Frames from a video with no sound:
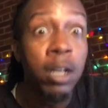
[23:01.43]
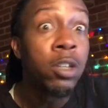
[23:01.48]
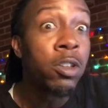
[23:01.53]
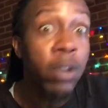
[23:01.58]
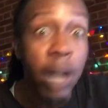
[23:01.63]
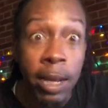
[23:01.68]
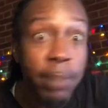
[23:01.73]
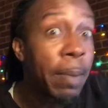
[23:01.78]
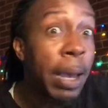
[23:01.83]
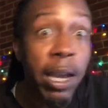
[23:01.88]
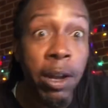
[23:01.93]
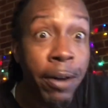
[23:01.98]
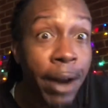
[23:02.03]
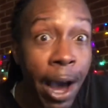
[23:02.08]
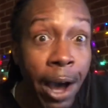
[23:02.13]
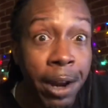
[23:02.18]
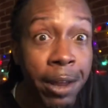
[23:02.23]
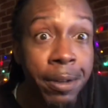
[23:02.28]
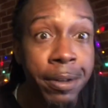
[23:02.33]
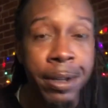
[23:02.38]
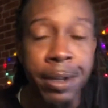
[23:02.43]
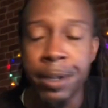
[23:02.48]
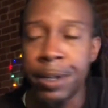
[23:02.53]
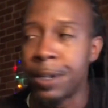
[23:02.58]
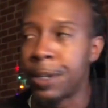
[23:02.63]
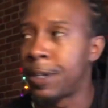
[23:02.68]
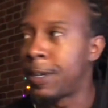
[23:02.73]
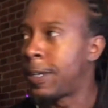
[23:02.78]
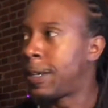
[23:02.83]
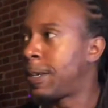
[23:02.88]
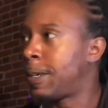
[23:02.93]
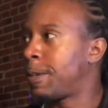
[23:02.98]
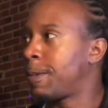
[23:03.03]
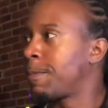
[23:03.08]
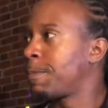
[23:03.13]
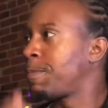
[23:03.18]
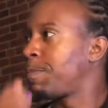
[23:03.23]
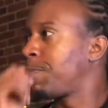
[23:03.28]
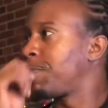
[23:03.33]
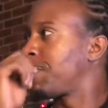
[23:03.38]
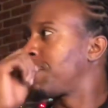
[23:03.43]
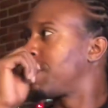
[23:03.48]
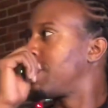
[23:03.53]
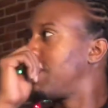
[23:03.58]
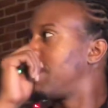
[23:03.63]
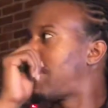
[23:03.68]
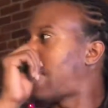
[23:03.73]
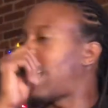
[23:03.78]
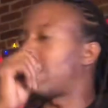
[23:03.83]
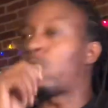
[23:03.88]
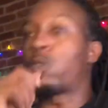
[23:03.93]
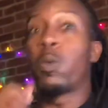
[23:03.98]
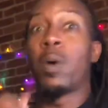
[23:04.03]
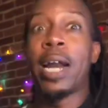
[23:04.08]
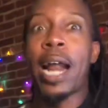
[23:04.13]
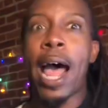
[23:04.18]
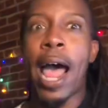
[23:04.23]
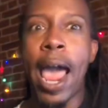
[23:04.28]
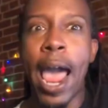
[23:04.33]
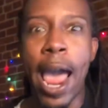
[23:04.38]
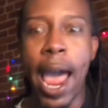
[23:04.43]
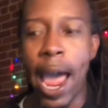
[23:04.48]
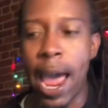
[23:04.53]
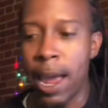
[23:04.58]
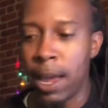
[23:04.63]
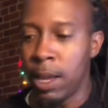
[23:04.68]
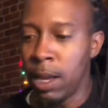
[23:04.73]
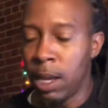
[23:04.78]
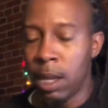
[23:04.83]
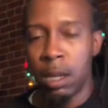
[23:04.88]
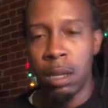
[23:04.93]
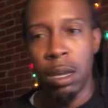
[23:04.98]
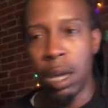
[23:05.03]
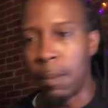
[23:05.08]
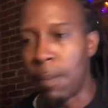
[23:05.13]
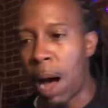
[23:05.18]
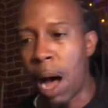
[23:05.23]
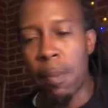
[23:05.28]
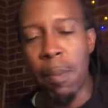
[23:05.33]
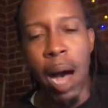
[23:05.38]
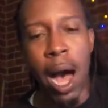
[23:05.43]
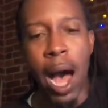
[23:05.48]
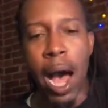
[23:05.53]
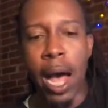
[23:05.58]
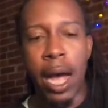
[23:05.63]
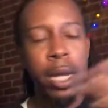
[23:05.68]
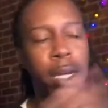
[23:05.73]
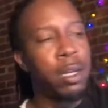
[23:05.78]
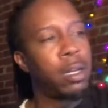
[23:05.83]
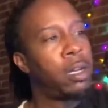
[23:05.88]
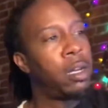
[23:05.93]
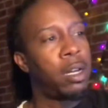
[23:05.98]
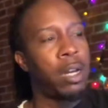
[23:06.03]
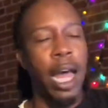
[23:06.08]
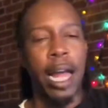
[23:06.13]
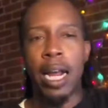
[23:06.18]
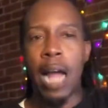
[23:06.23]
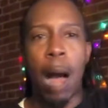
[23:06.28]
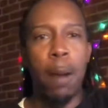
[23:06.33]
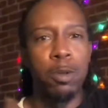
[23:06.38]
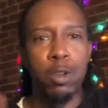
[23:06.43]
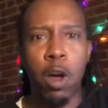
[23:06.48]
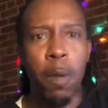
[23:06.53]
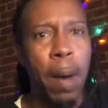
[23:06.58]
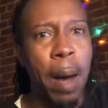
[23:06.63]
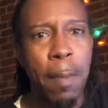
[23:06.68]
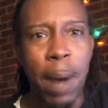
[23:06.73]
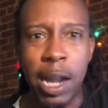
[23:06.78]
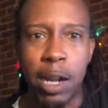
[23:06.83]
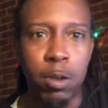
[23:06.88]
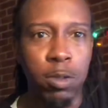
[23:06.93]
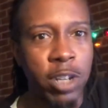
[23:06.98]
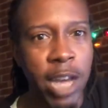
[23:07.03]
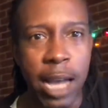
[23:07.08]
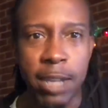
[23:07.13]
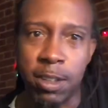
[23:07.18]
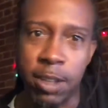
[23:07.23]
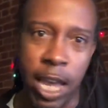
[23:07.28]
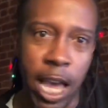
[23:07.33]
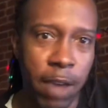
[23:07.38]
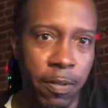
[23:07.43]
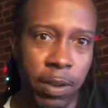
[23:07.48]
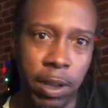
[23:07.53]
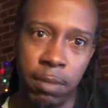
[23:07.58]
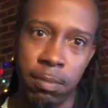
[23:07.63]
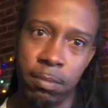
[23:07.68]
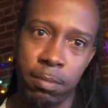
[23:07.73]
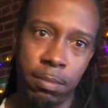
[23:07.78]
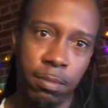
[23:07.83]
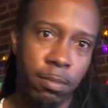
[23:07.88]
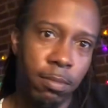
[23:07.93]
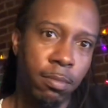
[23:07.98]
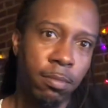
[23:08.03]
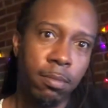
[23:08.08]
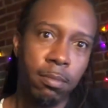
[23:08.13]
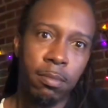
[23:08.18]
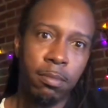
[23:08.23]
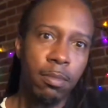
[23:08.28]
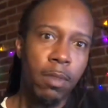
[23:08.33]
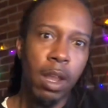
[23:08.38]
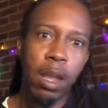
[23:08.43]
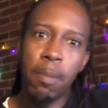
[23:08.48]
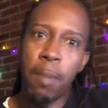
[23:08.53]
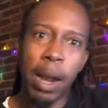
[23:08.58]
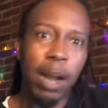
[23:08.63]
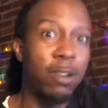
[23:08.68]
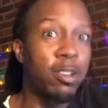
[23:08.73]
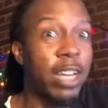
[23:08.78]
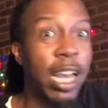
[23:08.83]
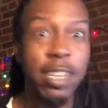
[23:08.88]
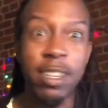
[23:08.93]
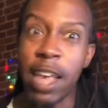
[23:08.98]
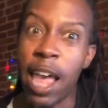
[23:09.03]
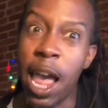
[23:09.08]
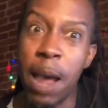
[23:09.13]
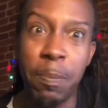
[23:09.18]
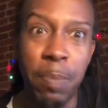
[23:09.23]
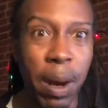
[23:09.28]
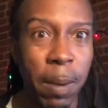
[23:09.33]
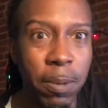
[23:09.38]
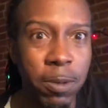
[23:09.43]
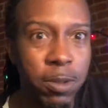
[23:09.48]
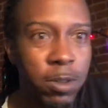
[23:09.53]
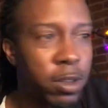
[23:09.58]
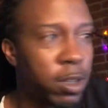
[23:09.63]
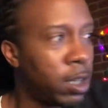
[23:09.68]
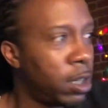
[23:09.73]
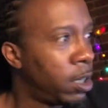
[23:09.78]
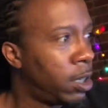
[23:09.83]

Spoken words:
So let's make it Nala. That's when I had in my mind, like, I was on my Michael Jackson heavy. Michael Jackson had bubbles.